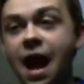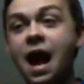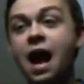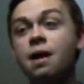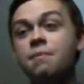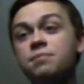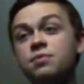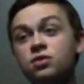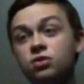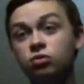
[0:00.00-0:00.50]

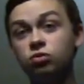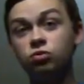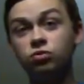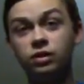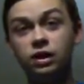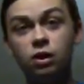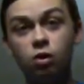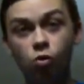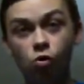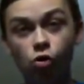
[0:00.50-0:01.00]

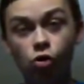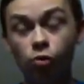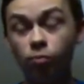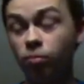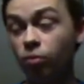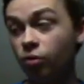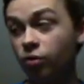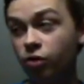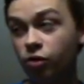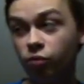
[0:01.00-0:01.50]
absolutely
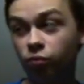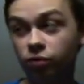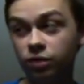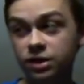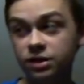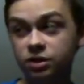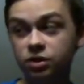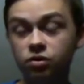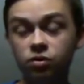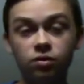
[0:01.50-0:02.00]
horrible, and the
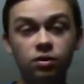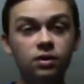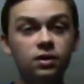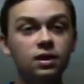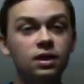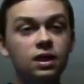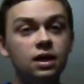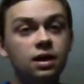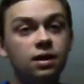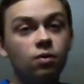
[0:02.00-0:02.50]
reason
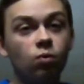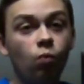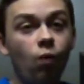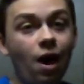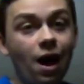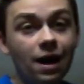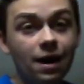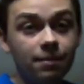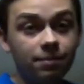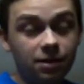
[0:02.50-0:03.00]

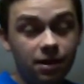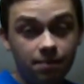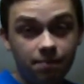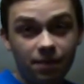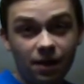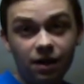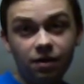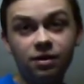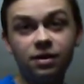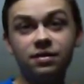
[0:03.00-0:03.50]
why I'm
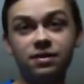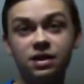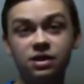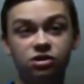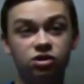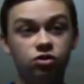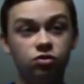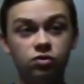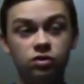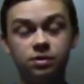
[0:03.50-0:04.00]
comparing these
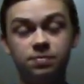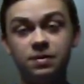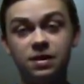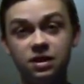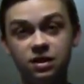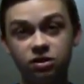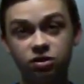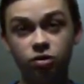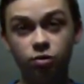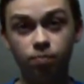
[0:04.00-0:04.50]
two is
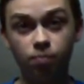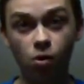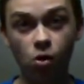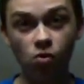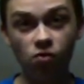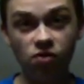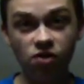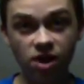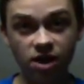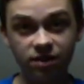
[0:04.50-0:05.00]
because they're
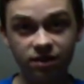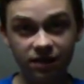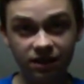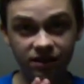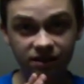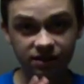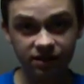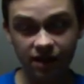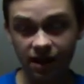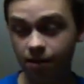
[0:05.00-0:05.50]
both in the
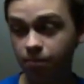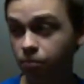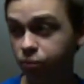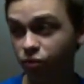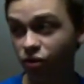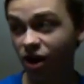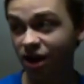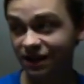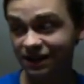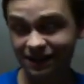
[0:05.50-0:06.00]
same
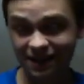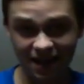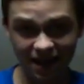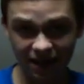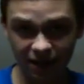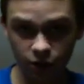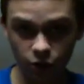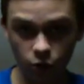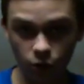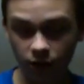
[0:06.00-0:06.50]
price
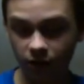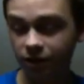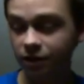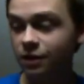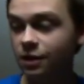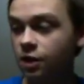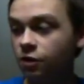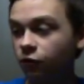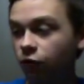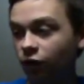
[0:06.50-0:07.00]
category.
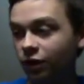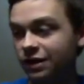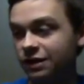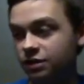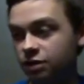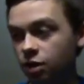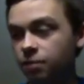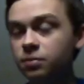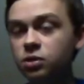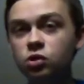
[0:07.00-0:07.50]
For a
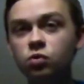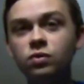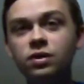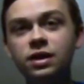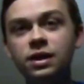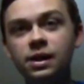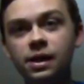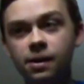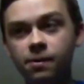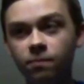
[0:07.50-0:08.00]

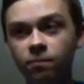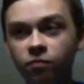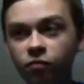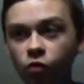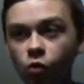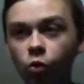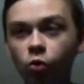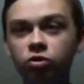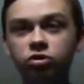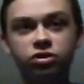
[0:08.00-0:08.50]
WE
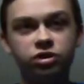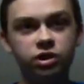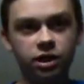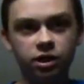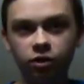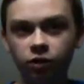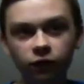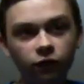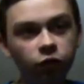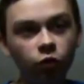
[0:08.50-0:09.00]
M4
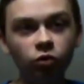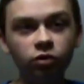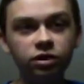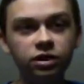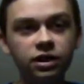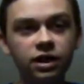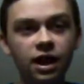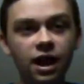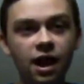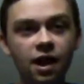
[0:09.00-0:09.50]
standard
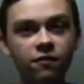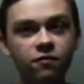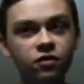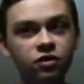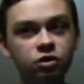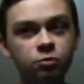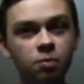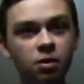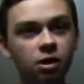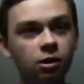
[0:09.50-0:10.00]

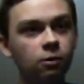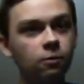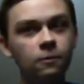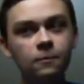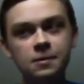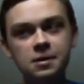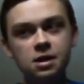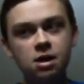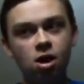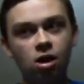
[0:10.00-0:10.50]
14.5-inch barrel
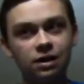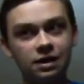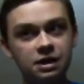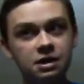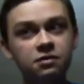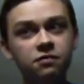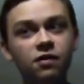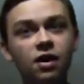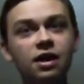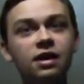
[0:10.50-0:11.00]
on
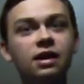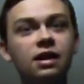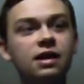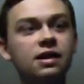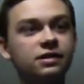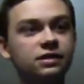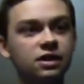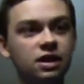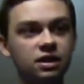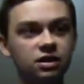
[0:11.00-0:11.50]
e-bike,
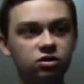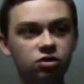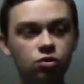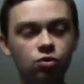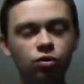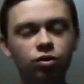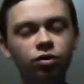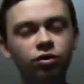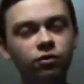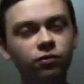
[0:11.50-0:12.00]
it's like
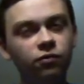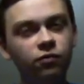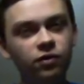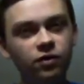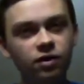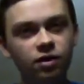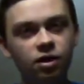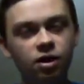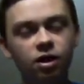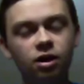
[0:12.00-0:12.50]

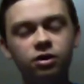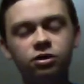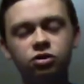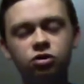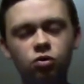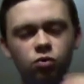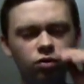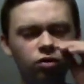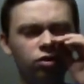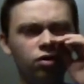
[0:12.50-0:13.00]

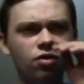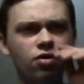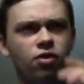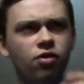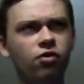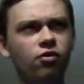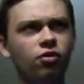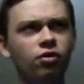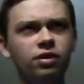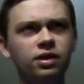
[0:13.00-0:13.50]

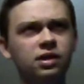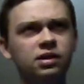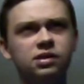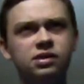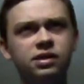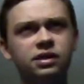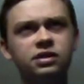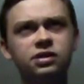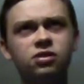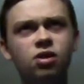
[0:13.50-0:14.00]

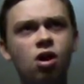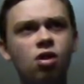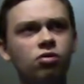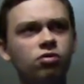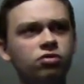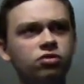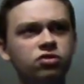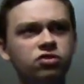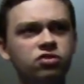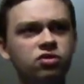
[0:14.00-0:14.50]
$236
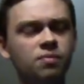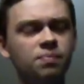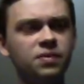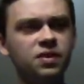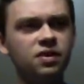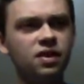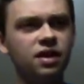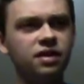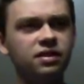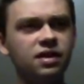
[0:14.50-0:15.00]
or something
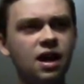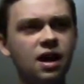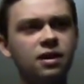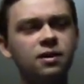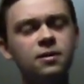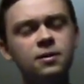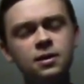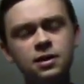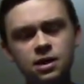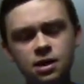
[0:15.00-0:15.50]
like that.